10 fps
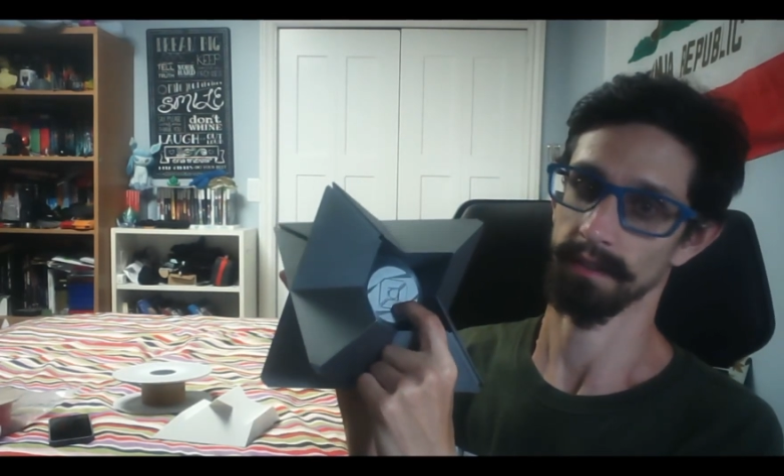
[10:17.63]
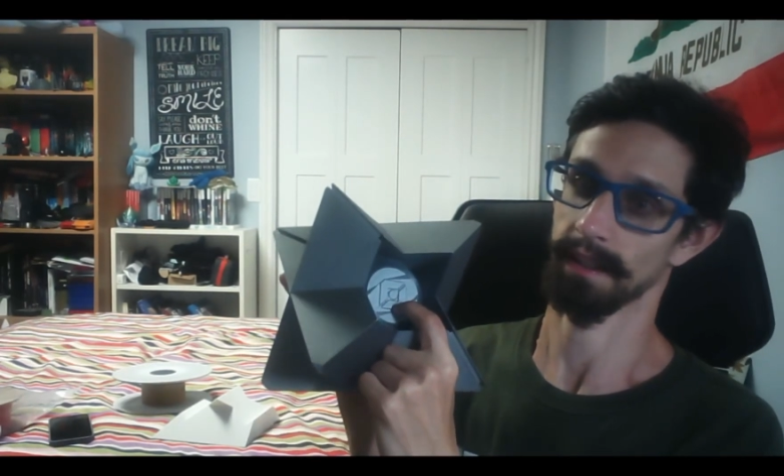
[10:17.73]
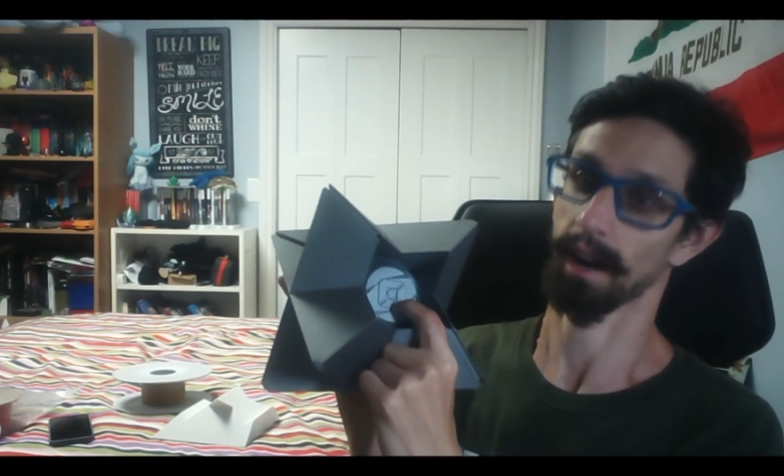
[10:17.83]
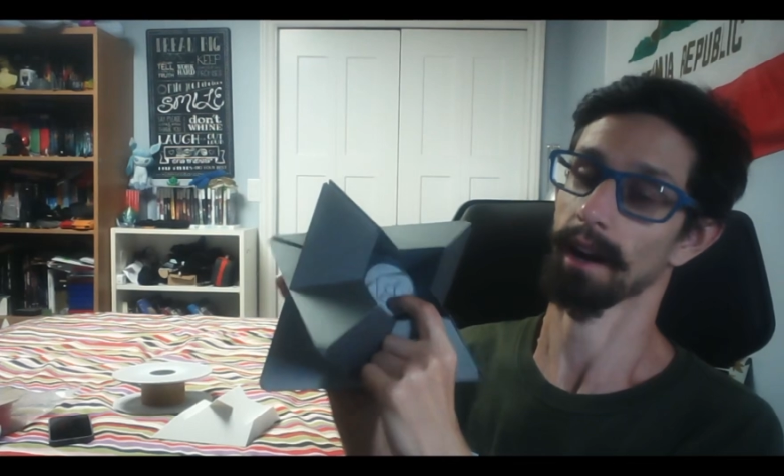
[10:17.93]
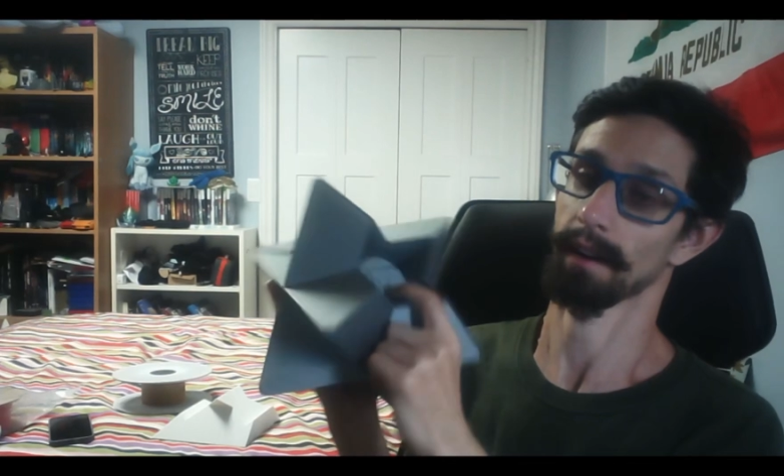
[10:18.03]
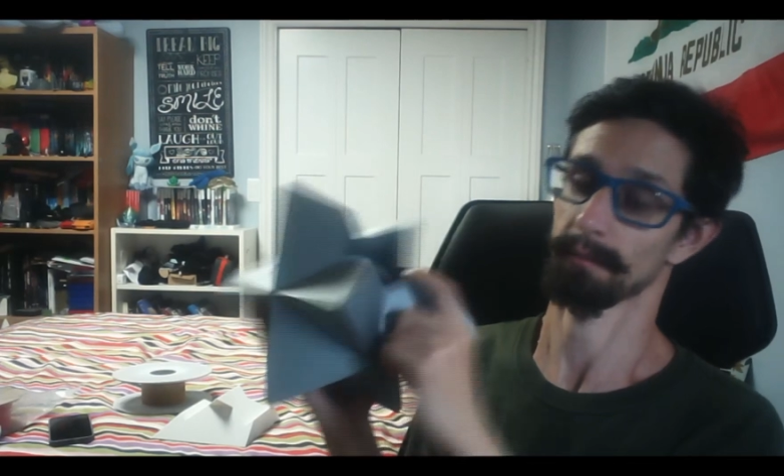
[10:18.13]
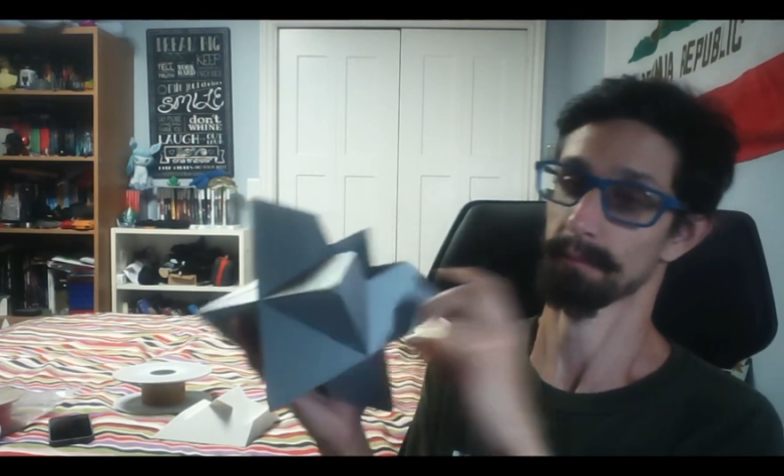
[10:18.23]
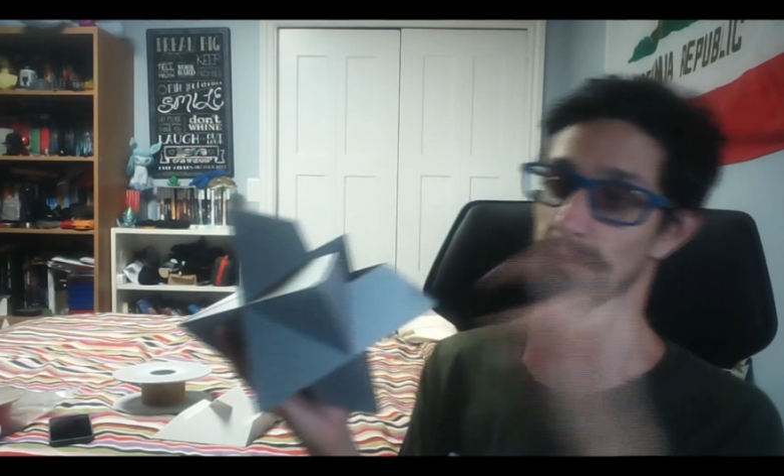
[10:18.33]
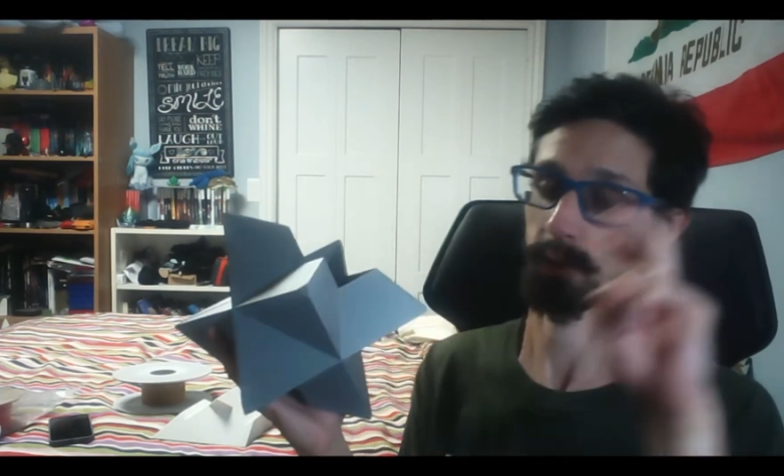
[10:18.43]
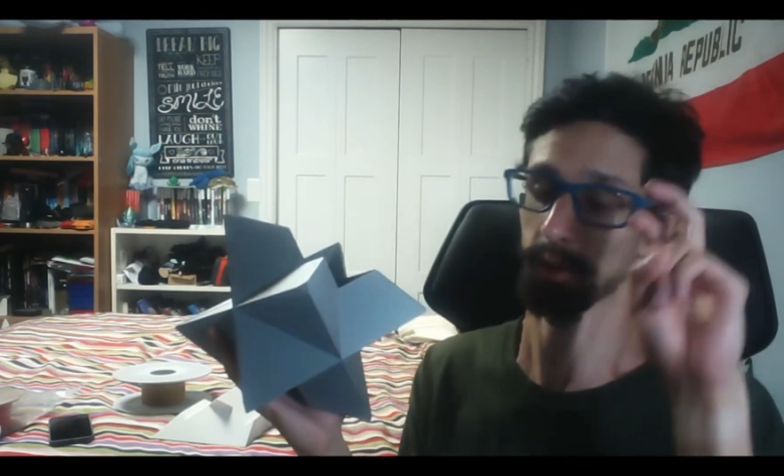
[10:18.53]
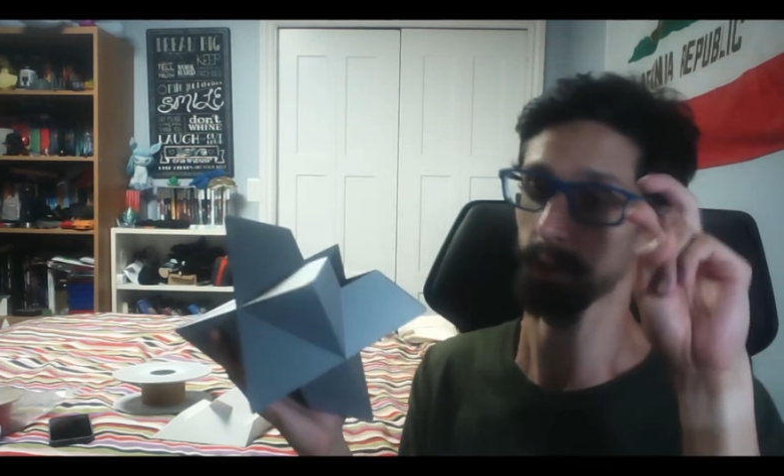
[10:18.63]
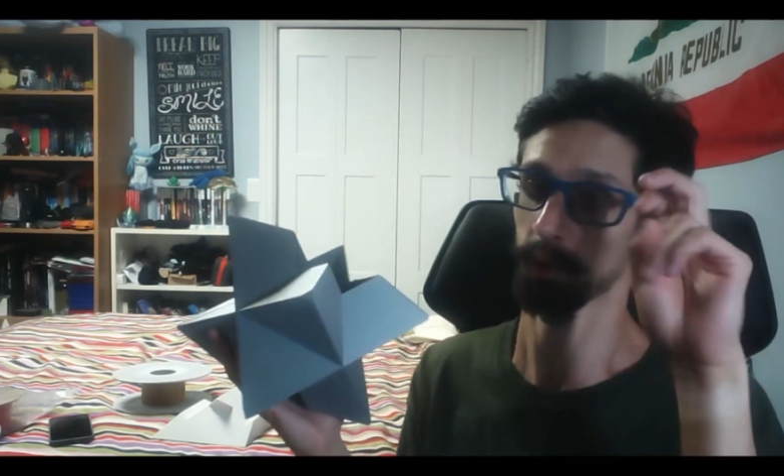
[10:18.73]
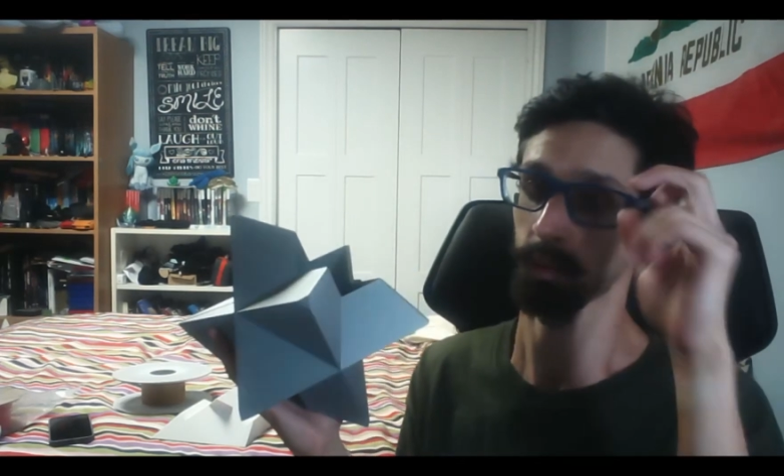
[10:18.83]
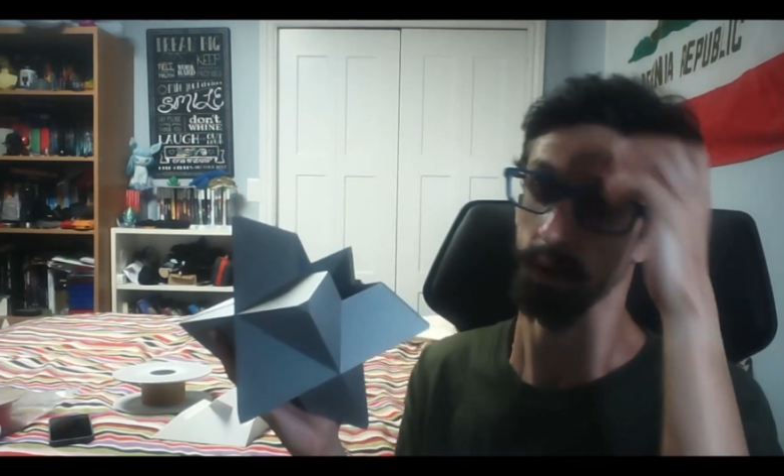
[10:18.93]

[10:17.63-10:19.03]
the eye, the quote-unquote